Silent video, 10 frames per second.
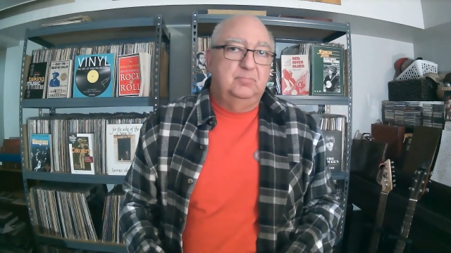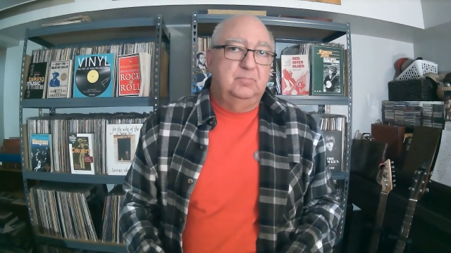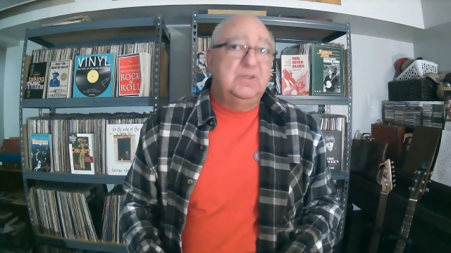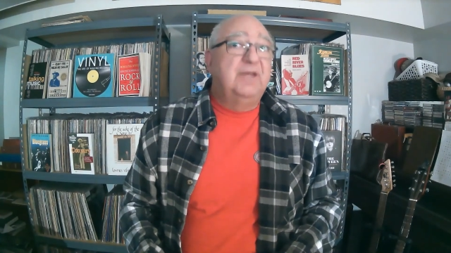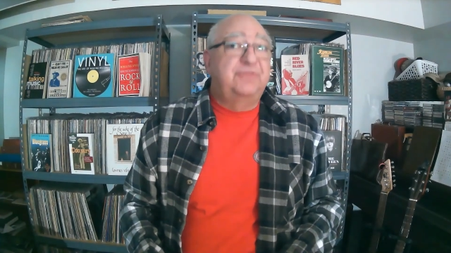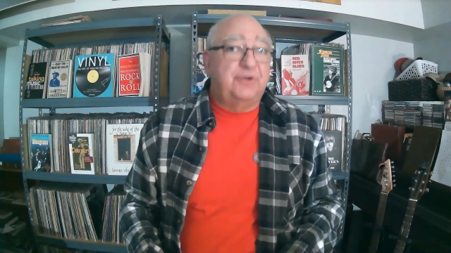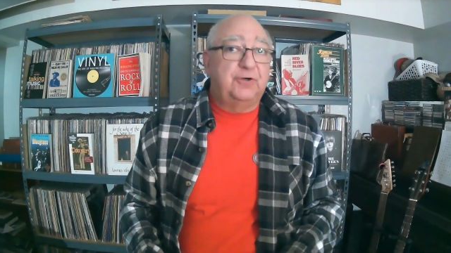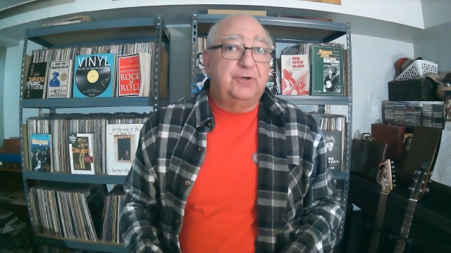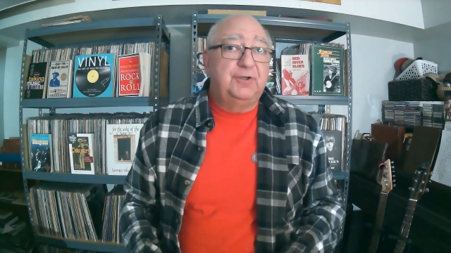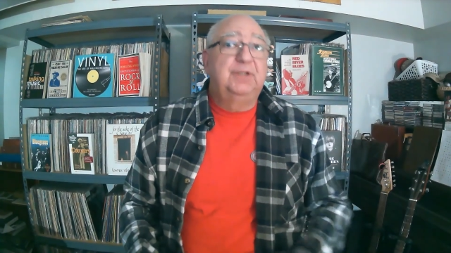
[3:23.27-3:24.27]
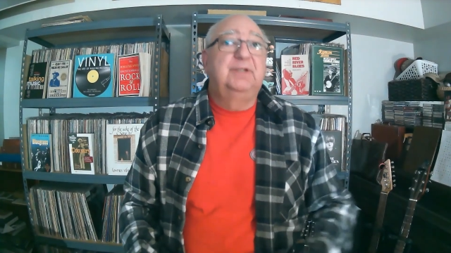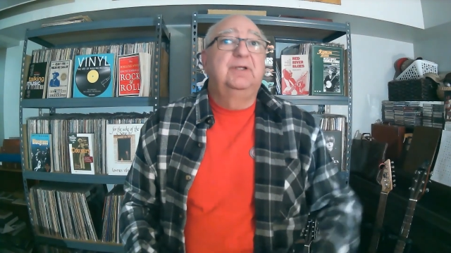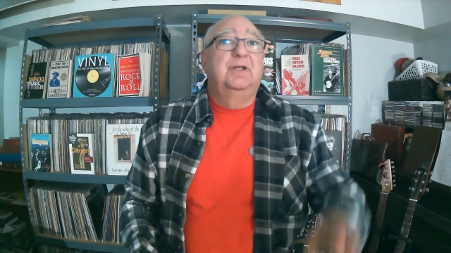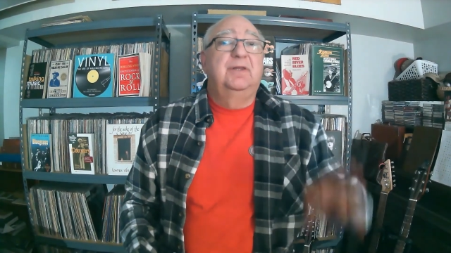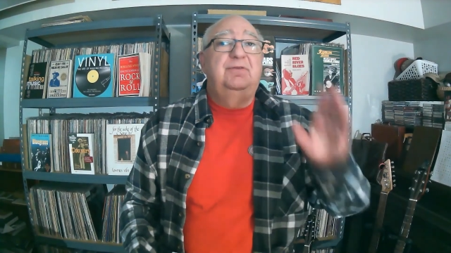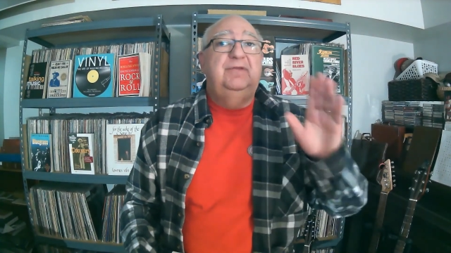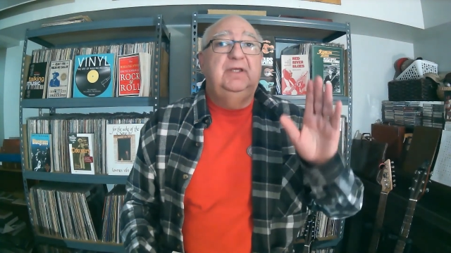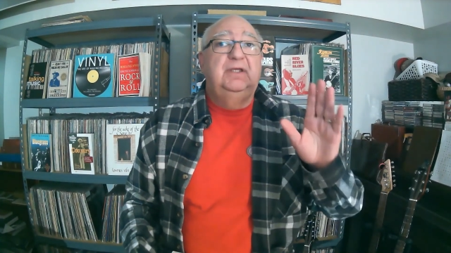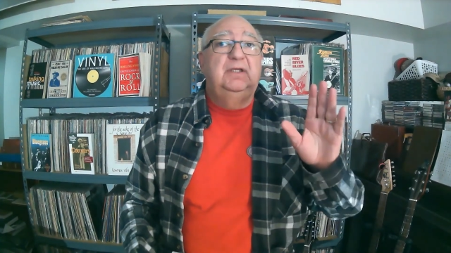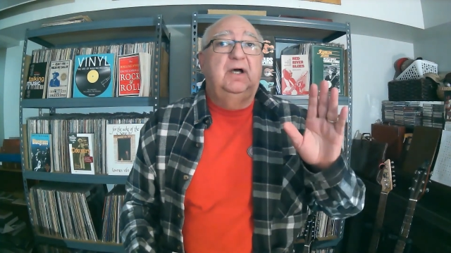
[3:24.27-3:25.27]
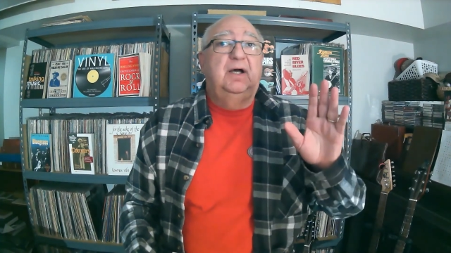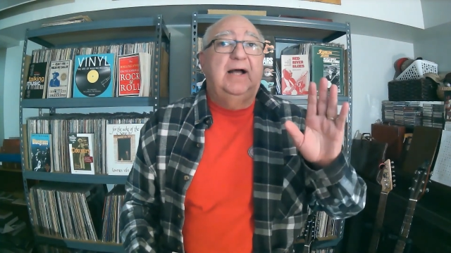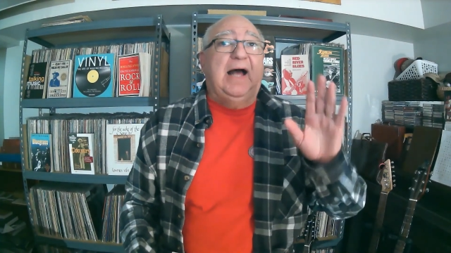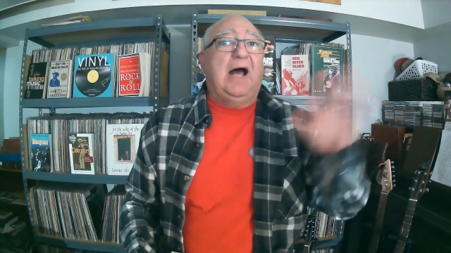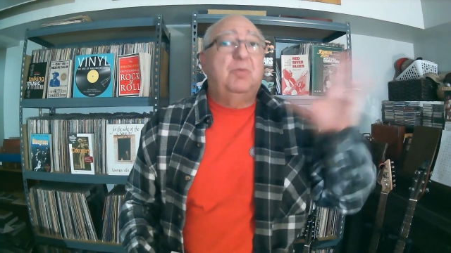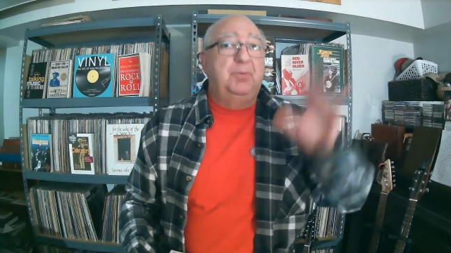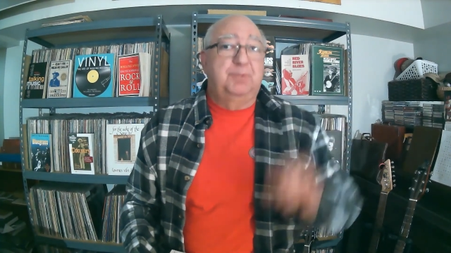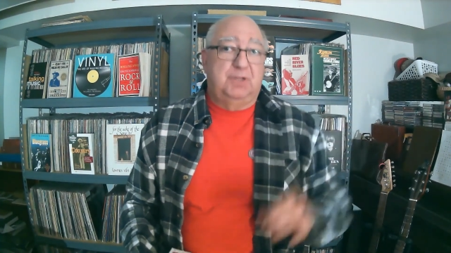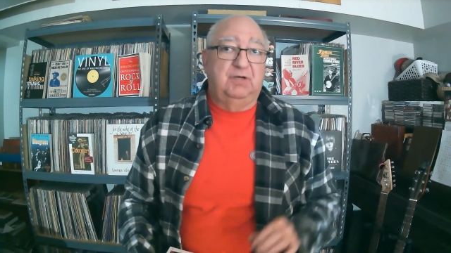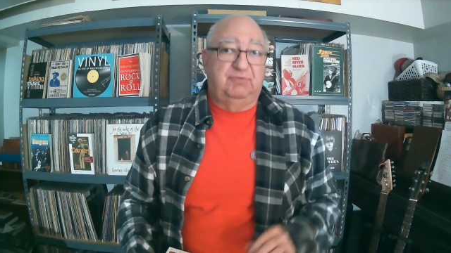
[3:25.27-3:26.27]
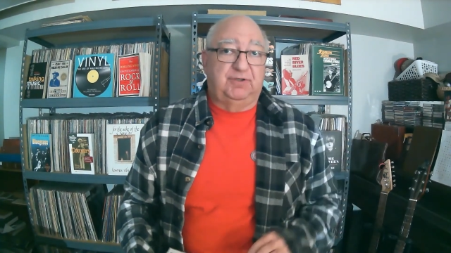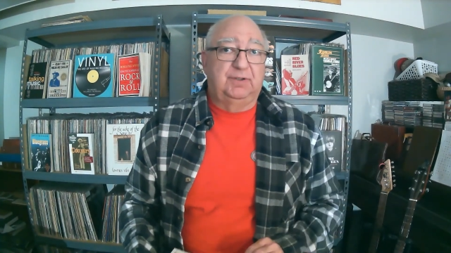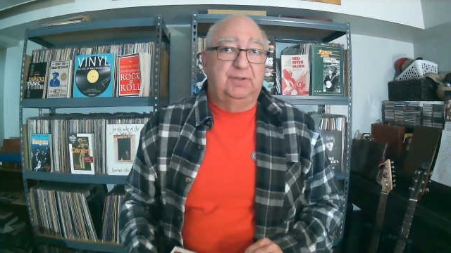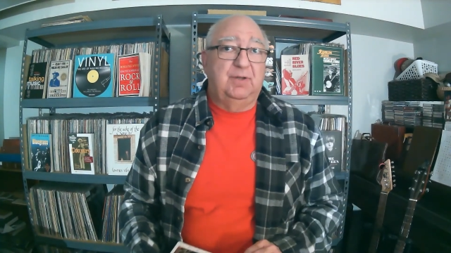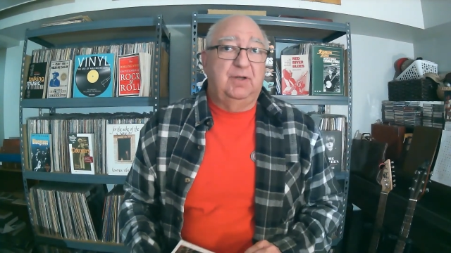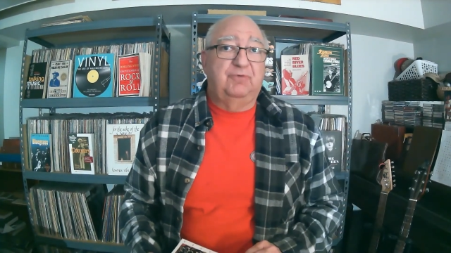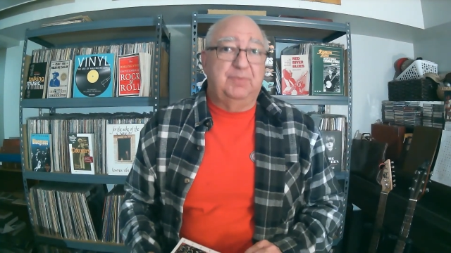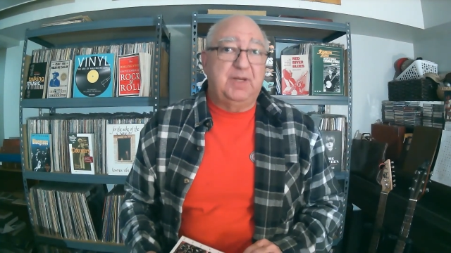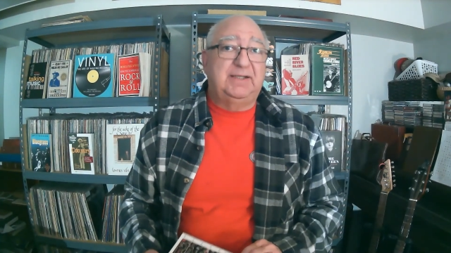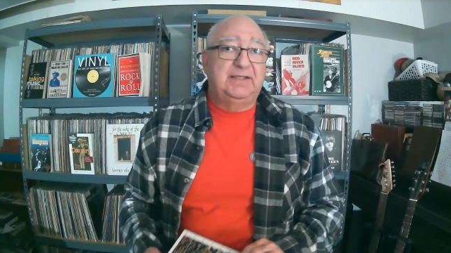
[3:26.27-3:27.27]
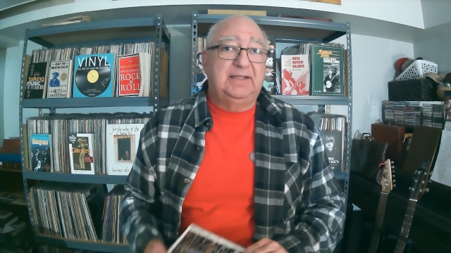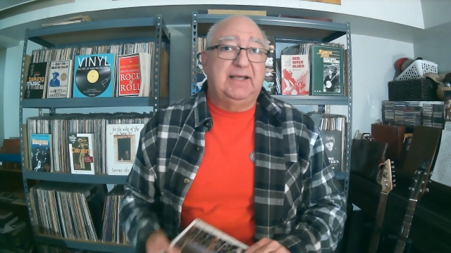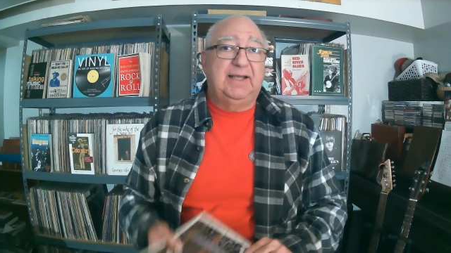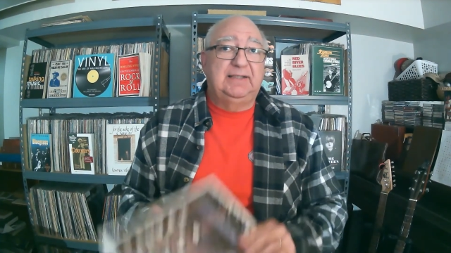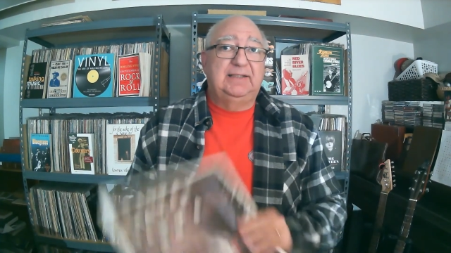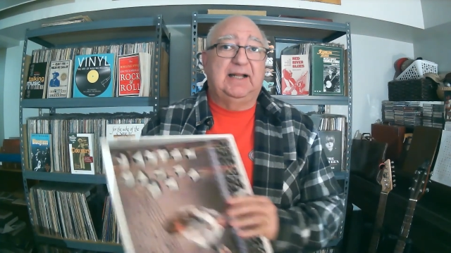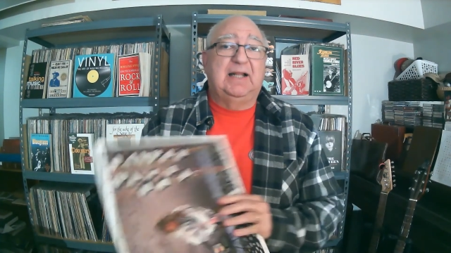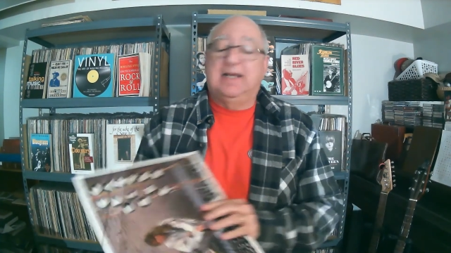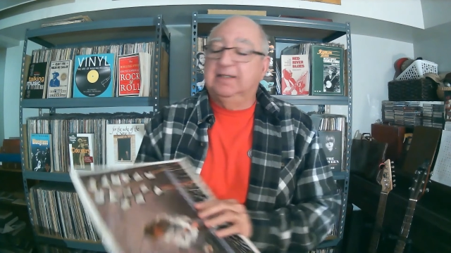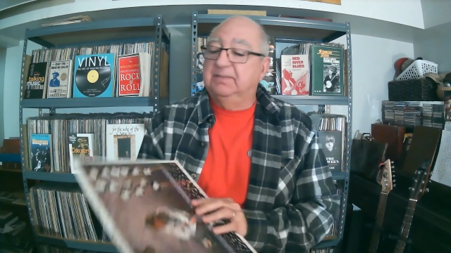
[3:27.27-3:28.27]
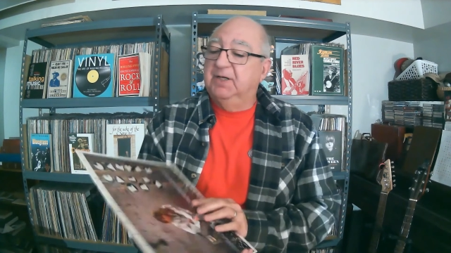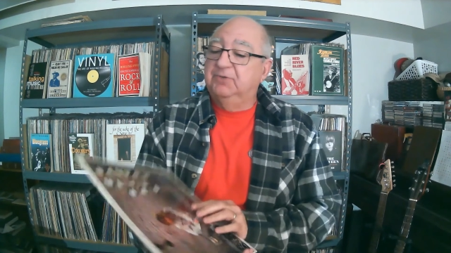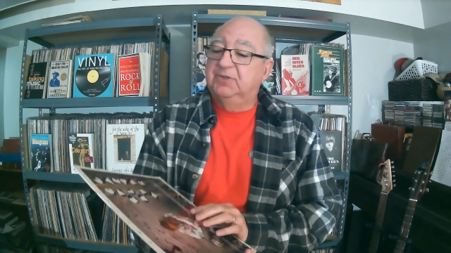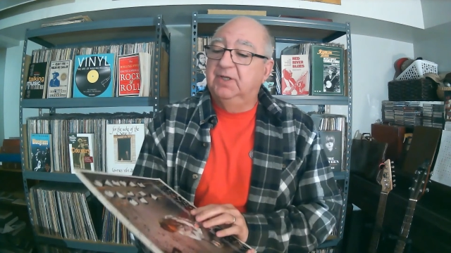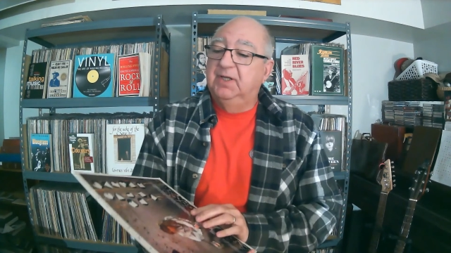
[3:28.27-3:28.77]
And third, the album cover from 1980 that I like the most,